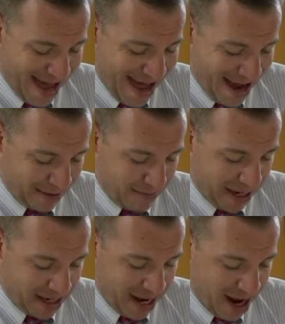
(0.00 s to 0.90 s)
and be
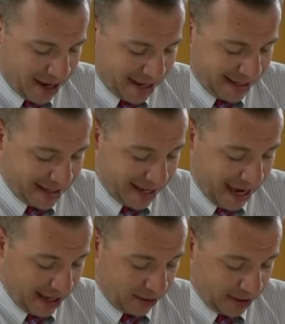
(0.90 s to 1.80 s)
not
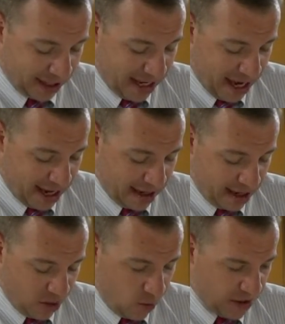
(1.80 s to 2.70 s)
entangled
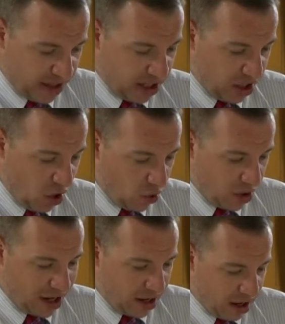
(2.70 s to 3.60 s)
again with the yoke
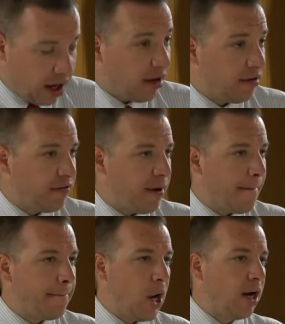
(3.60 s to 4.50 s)
of
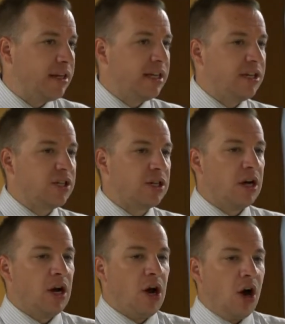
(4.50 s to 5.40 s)
bondage.
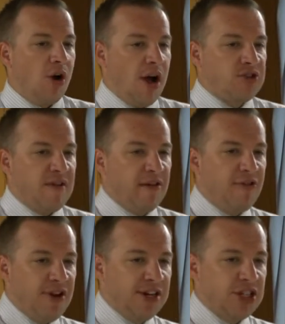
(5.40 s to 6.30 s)
All right, so having
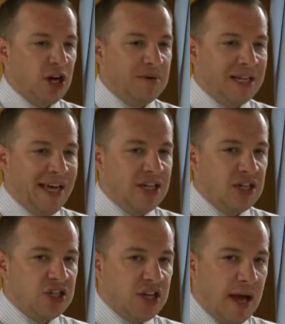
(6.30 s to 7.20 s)
finished up
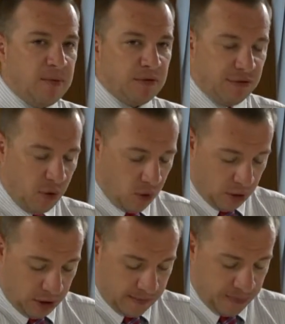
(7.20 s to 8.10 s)
Galatians chapter
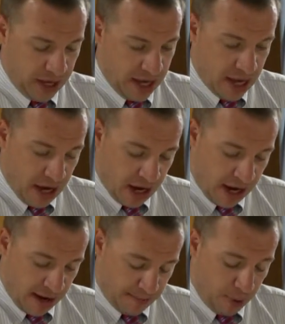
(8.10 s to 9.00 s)
4,
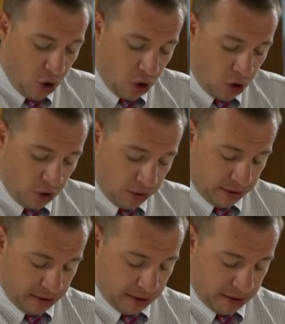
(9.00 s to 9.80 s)
uh, Paul